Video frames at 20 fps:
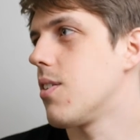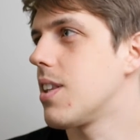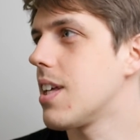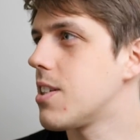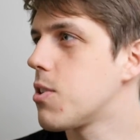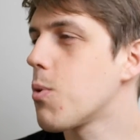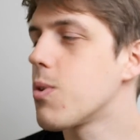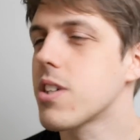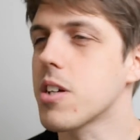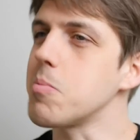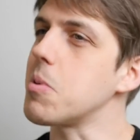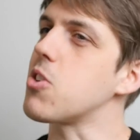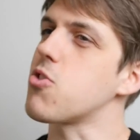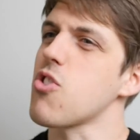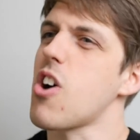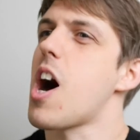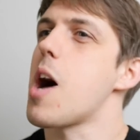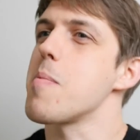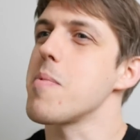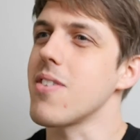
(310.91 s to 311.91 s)
there's always going to be
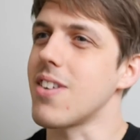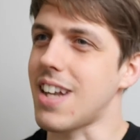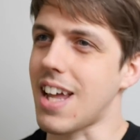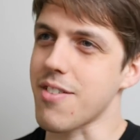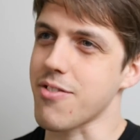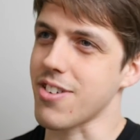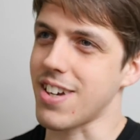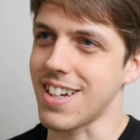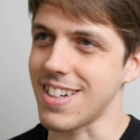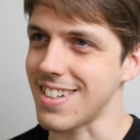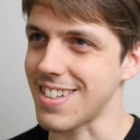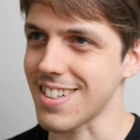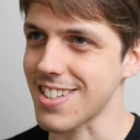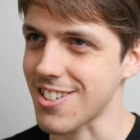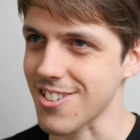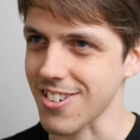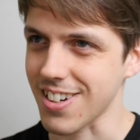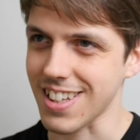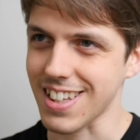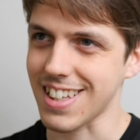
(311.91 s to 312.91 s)
drama in every
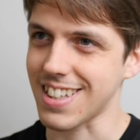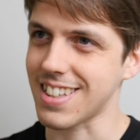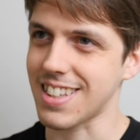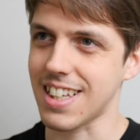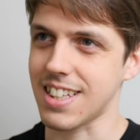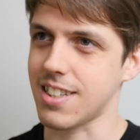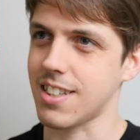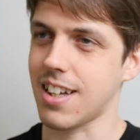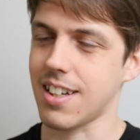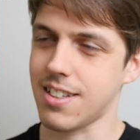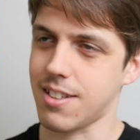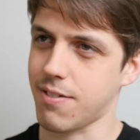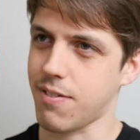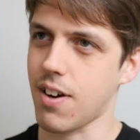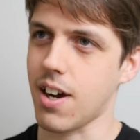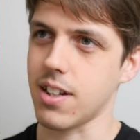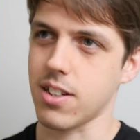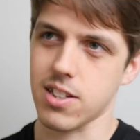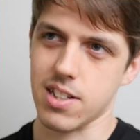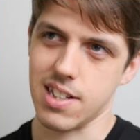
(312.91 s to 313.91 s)
industry. That's
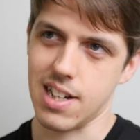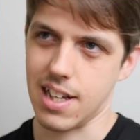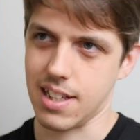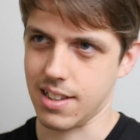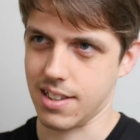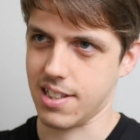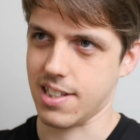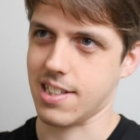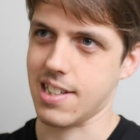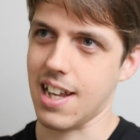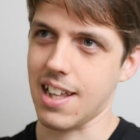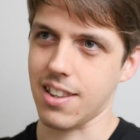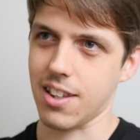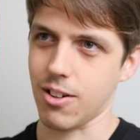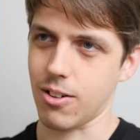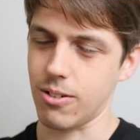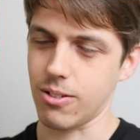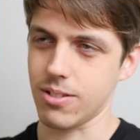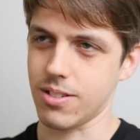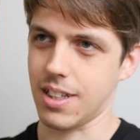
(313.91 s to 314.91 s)
fine. Just let
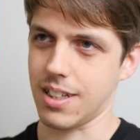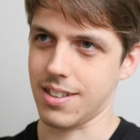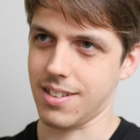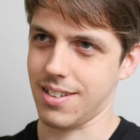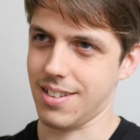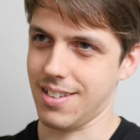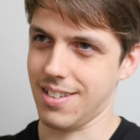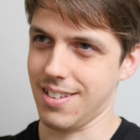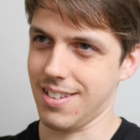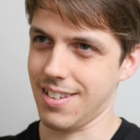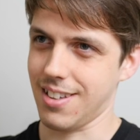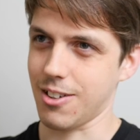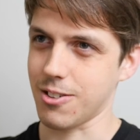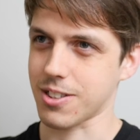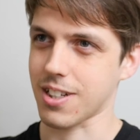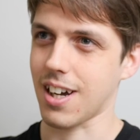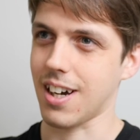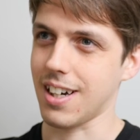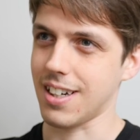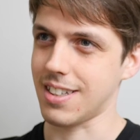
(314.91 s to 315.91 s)
those
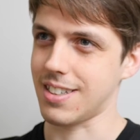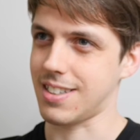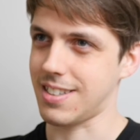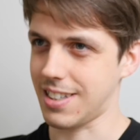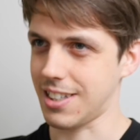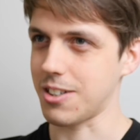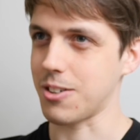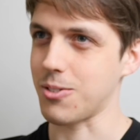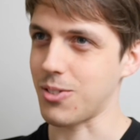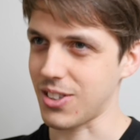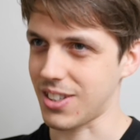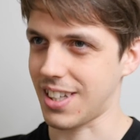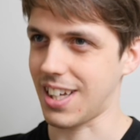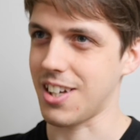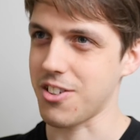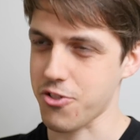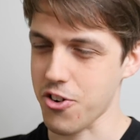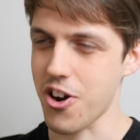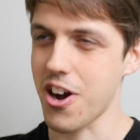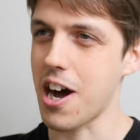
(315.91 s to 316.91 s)
guys deal with that
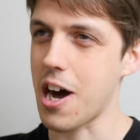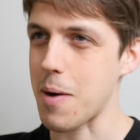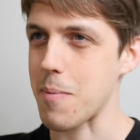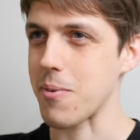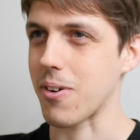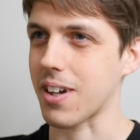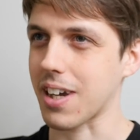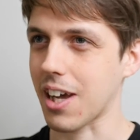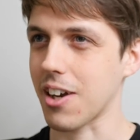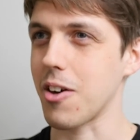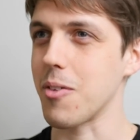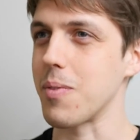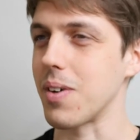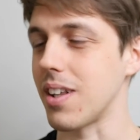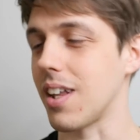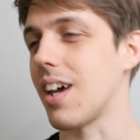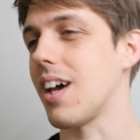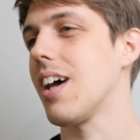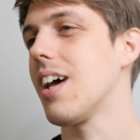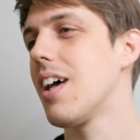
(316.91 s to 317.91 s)
drama and get on with
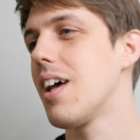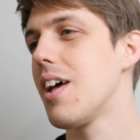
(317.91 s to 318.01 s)
it.